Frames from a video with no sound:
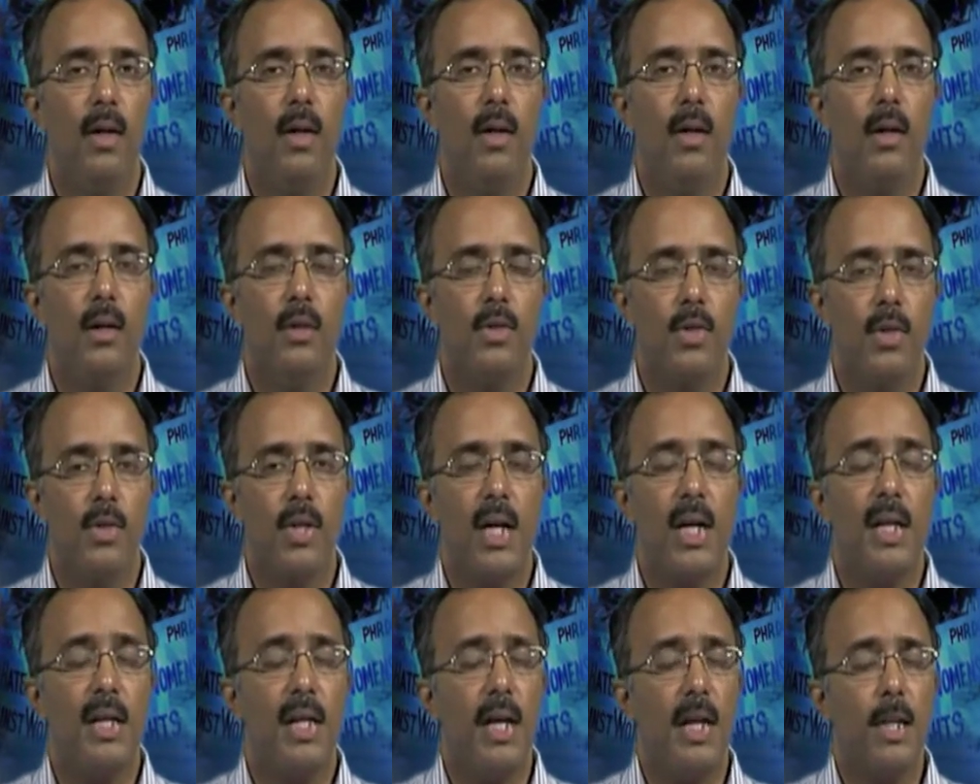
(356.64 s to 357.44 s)

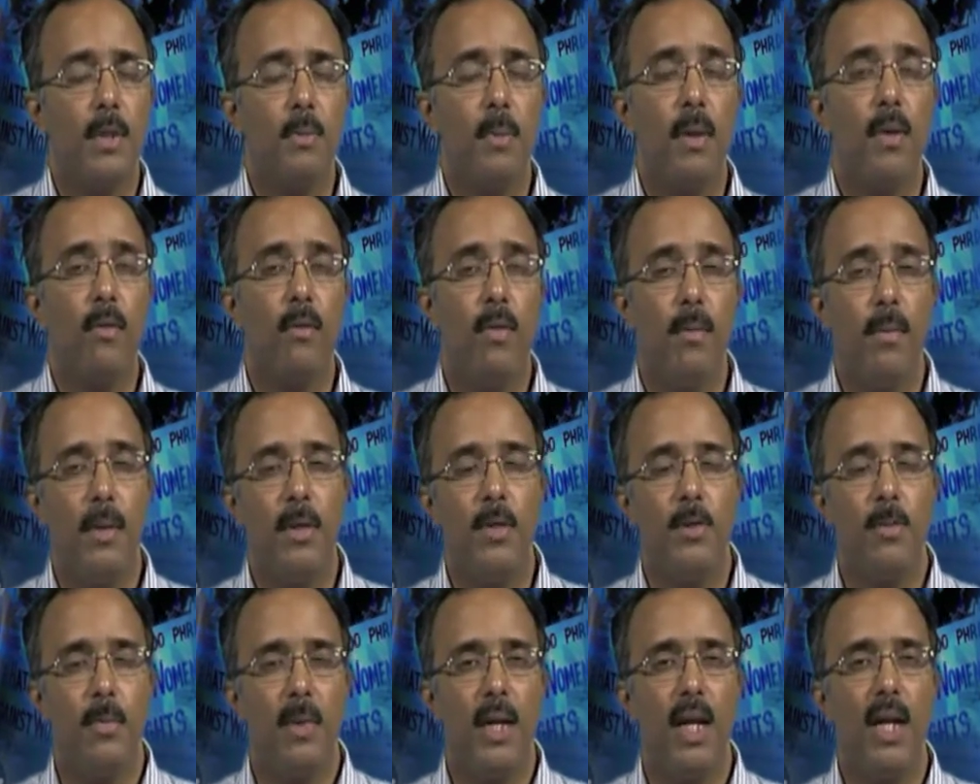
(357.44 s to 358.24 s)
society expect women
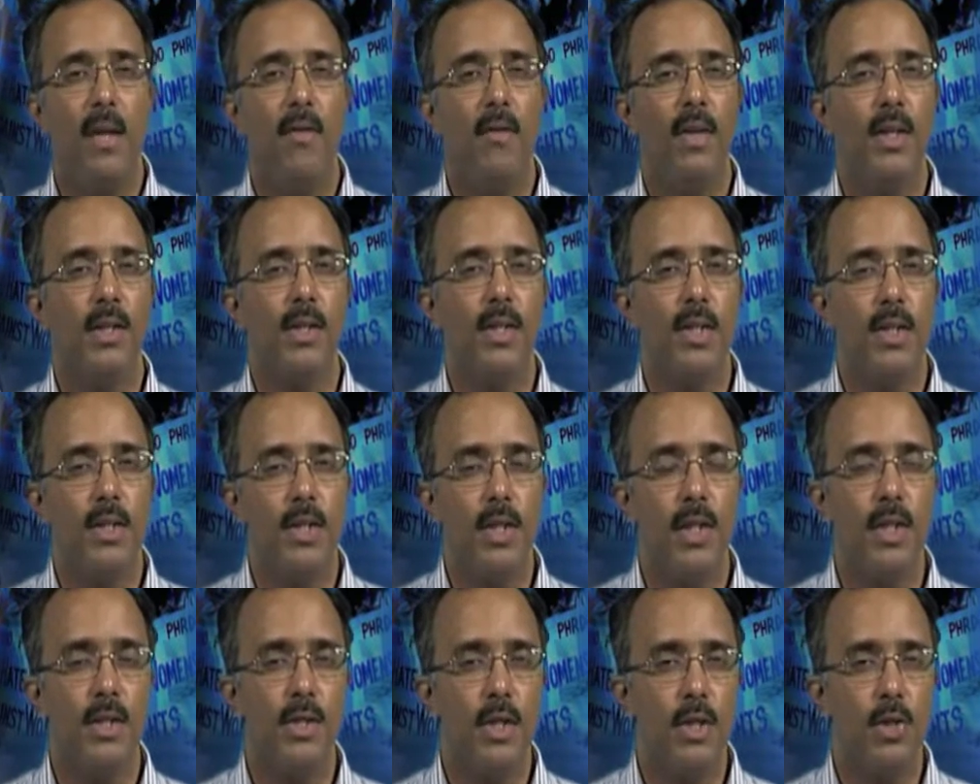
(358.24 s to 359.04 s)
to behave in
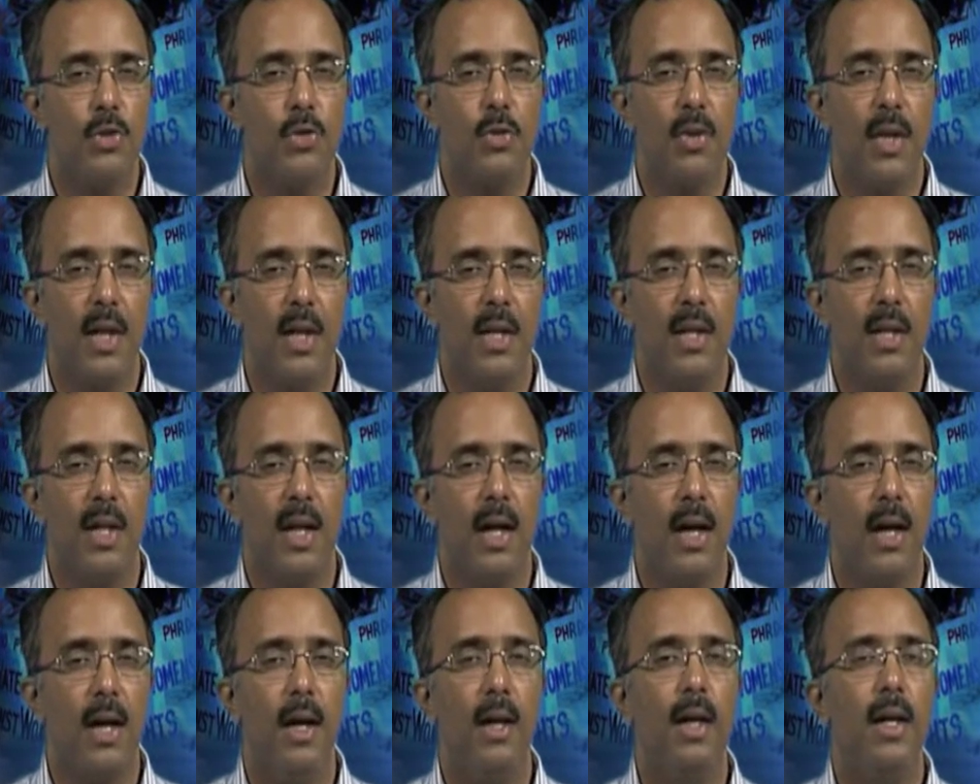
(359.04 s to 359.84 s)
16th century
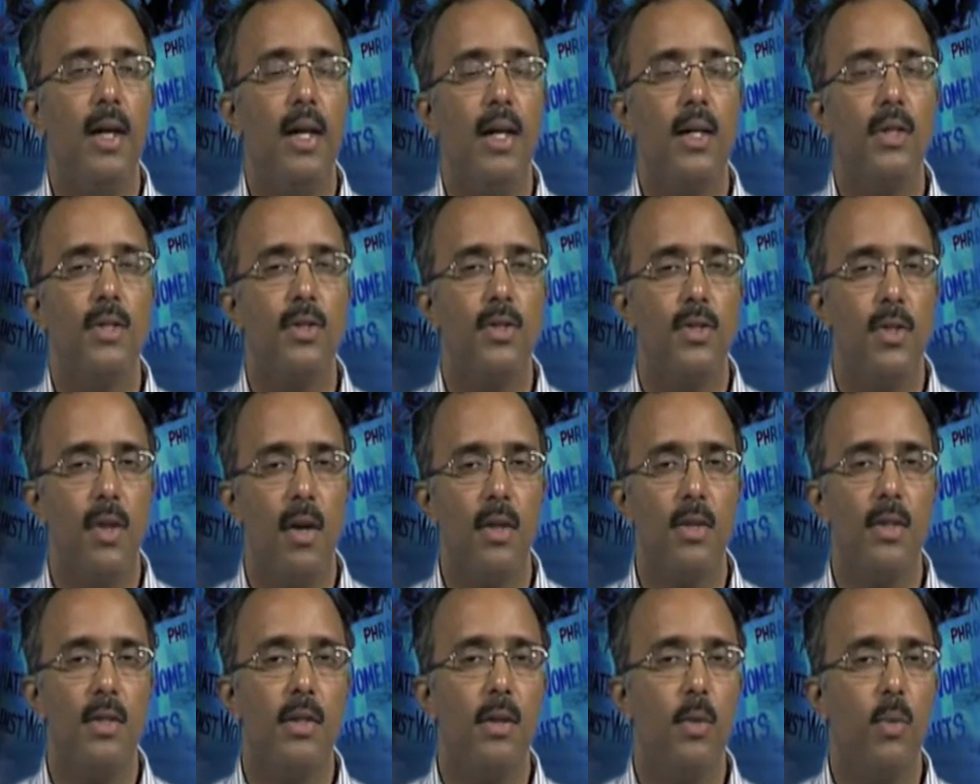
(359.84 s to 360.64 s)
India is
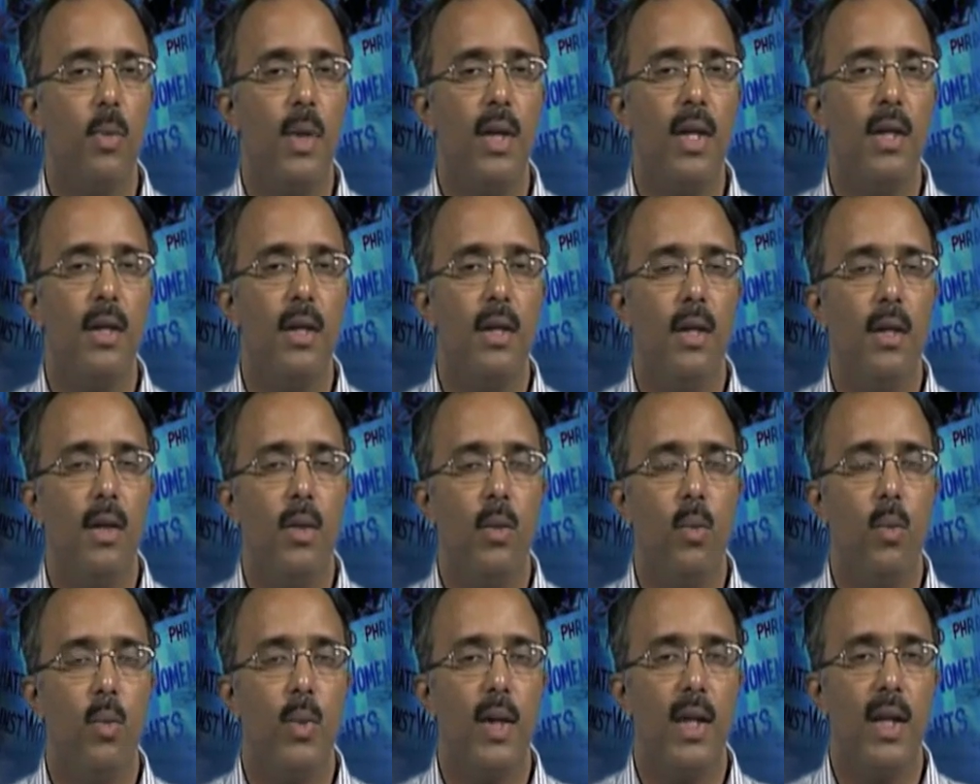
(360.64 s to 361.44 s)
not the way
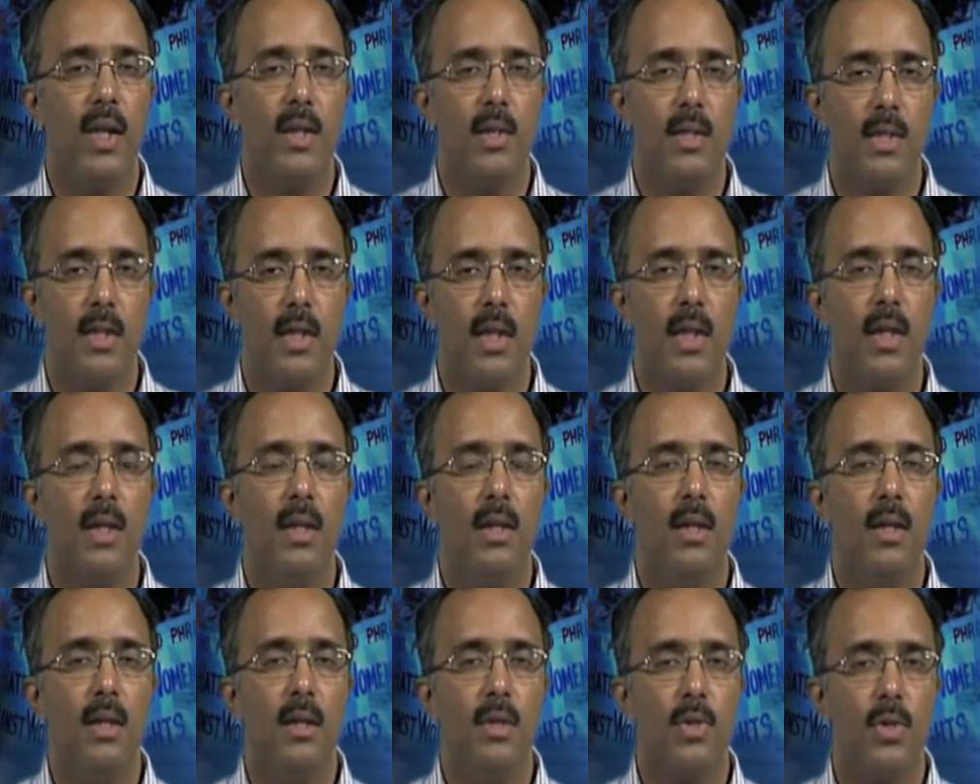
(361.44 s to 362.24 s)
we can
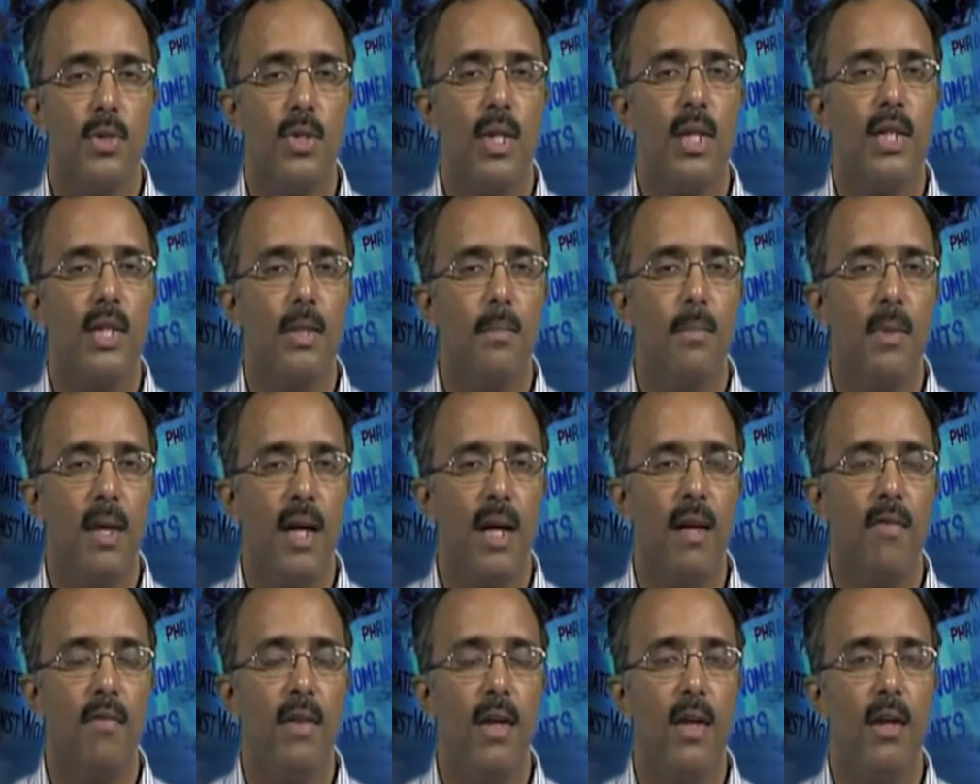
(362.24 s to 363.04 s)
see society
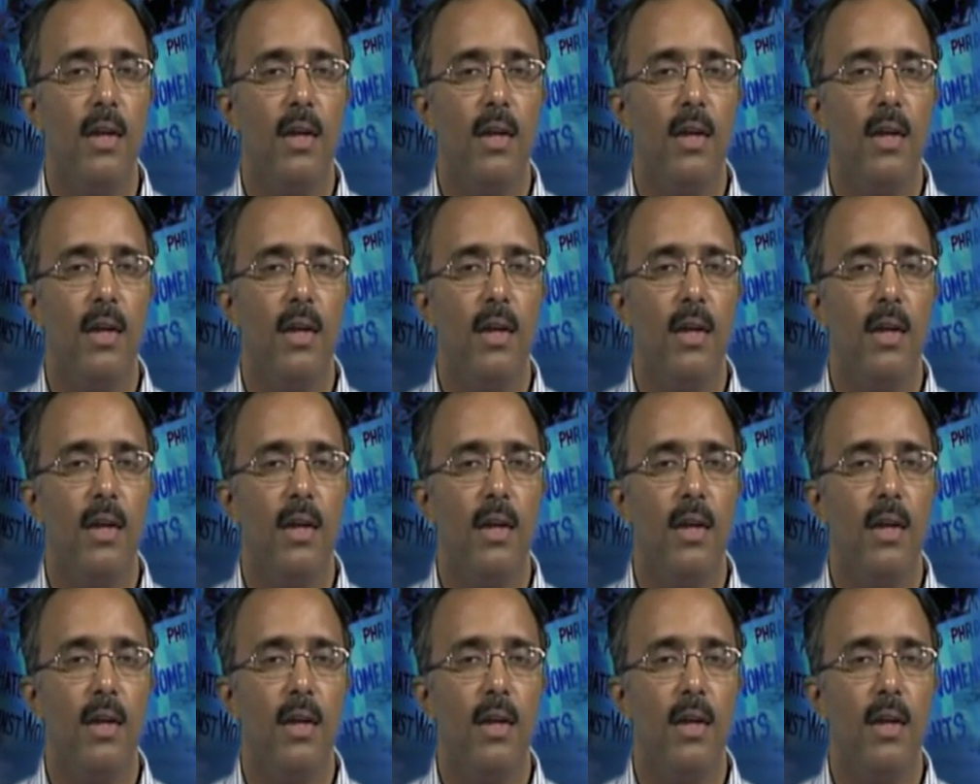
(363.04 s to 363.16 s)
behaving